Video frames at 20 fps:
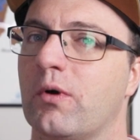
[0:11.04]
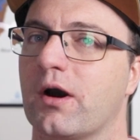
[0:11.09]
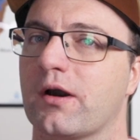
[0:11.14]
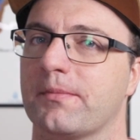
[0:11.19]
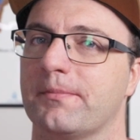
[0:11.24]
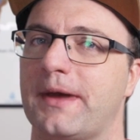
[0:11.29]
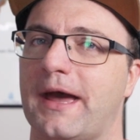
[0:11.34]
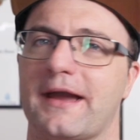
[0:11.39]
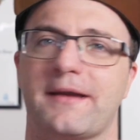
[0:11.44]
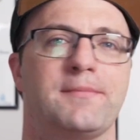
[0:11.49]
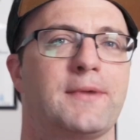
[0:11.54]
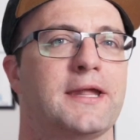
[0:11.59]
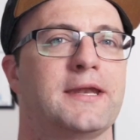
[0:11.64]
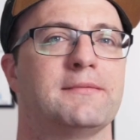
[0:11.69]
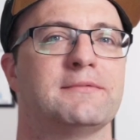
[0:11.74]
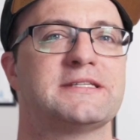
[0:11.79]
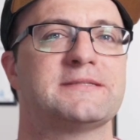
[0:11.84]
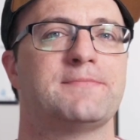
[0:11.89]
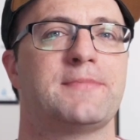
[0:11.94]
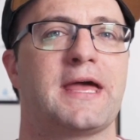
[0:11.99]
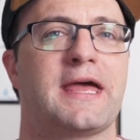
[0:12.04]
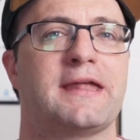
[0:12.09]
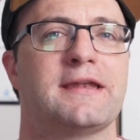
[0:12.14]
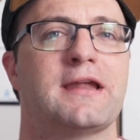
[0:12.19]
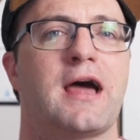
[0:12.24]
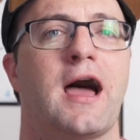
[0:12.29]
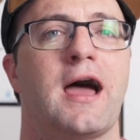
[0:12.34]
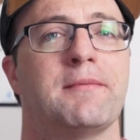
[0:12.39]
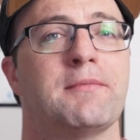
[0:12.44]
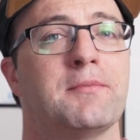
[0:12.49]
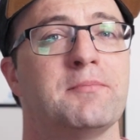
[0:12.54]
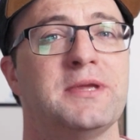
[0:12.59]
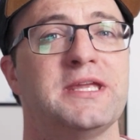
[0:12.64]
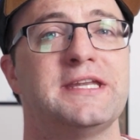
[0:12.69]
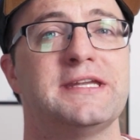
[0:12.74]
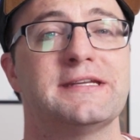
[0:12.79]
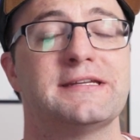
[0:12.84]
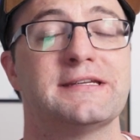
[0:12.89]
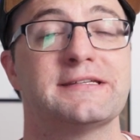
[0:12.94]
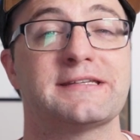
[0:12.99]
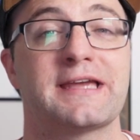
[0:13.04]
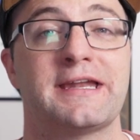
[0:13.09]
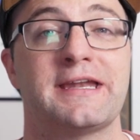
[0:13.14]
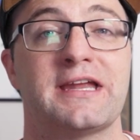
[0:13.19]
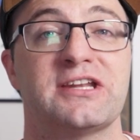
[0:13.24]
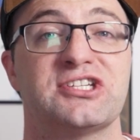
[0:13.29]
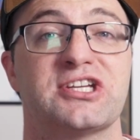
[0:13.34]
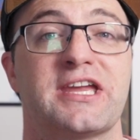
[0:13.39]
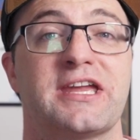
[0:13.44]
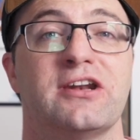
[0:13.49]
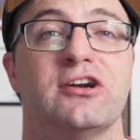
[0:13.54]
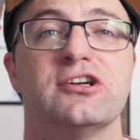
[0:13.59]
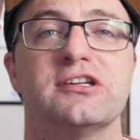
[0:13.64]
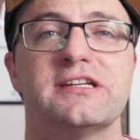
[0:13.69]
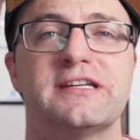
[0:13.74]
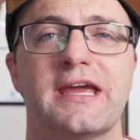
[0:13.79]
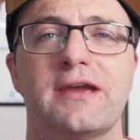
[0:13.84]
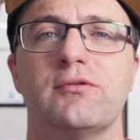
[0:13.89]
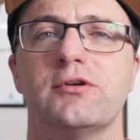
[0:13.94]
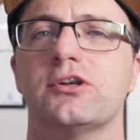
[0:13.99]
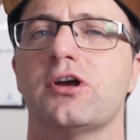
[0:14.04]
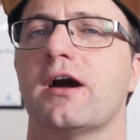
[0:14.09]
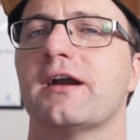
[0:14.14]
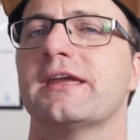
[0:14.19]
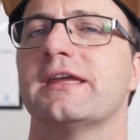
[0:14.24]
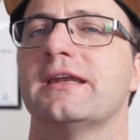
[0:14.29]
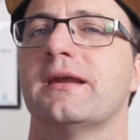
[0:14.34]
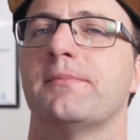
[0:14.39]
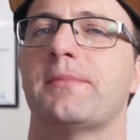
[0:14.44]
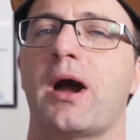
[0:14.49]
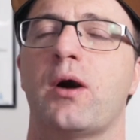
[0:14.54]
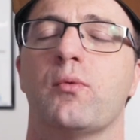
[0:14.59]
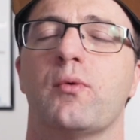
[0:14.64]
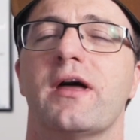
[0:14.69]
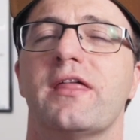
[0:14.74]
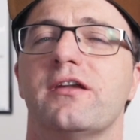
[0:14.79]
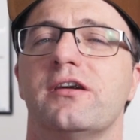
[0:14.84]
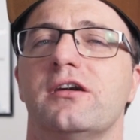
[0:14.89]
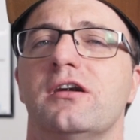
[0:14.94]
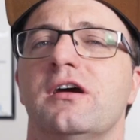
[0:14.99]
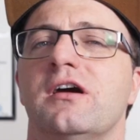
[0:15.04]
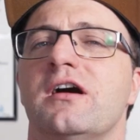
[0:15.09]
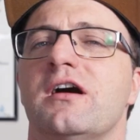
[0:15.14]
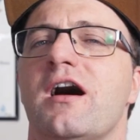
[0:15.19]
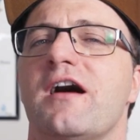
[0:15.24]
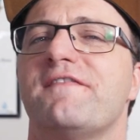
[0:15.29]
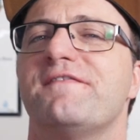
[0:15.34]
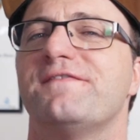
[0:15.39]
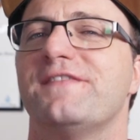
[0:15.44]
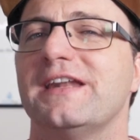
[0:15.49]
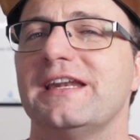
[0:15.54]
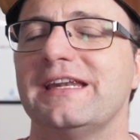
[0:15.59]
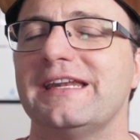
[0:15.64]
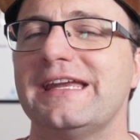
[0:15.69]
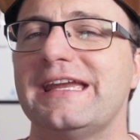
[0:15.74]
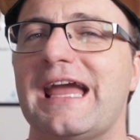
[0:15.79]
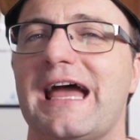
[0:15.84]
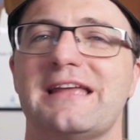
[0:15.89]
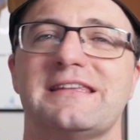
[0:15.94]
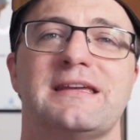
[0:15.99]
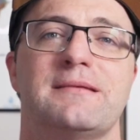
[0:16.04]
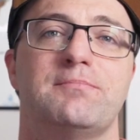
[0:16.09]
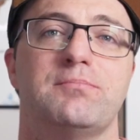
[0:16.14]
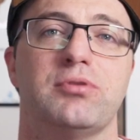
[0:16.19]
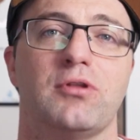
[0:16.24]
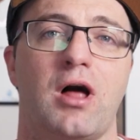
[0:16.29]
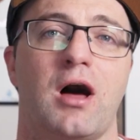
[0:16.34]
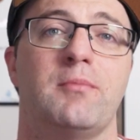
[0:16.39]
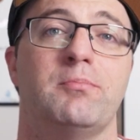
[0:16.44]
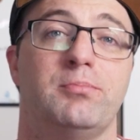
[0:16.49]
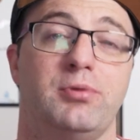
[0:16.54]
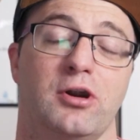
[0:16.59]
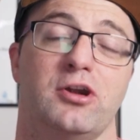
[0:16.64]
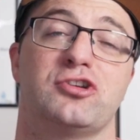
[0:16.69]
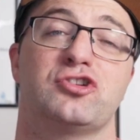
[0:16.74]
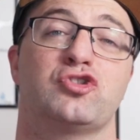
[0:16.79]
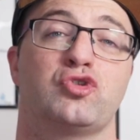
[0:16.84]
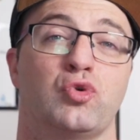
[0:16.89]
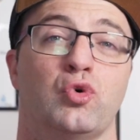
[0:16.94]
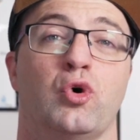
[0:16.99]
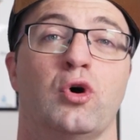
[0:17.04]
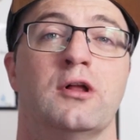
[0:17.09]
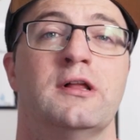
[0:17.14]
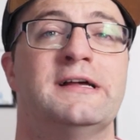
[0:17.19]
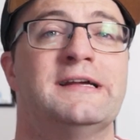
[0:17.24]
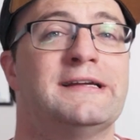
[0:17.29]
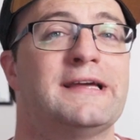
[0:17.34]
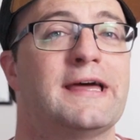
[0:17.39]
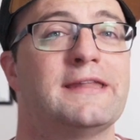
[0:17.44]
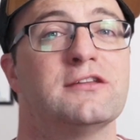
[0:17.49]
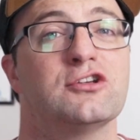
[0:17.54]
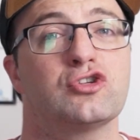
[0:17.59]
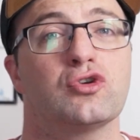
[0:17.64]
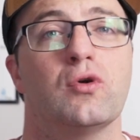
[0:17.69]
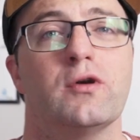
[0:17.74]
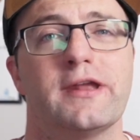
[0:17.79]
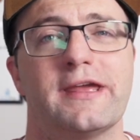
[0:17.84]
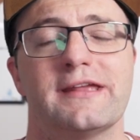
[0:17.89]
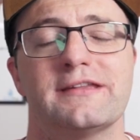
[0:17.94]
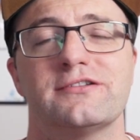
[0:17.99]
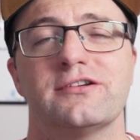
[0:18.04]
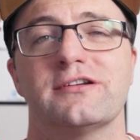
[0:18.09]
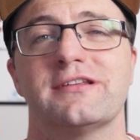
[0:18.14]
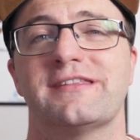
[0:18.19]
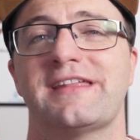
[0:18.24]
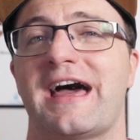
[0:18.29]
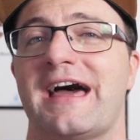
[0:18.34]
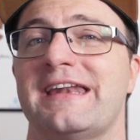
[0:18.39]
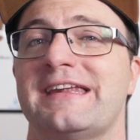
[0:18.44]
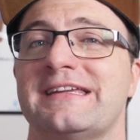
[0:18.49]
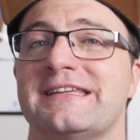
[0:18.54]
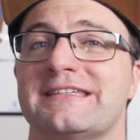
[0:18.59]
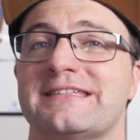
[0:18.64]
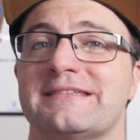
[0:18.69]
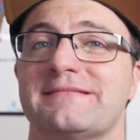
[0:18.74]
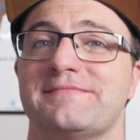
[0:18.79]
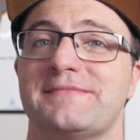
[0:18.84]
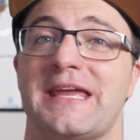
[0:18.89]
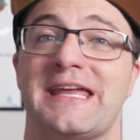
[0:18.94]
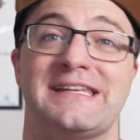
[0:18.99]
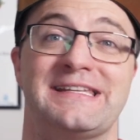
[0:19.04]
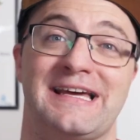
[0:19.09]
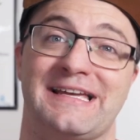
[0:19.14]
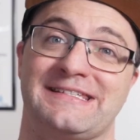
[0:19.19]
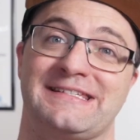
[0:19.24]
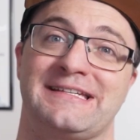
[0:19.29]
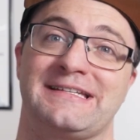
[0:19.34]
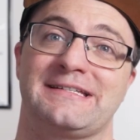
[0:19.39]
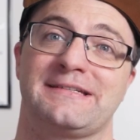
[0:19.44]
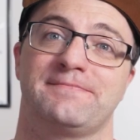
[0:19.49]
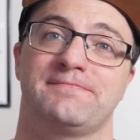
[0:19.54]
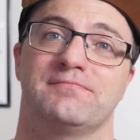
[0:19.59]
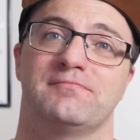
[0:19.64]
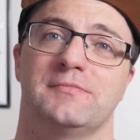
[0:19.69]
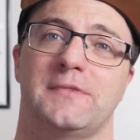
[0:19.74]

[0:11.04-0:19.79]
Welcome back, my name is Ben. I'm a media design educator, and today we're talking about whether Affinity has a blob brush tool. And the short answer to that is, it doesn't.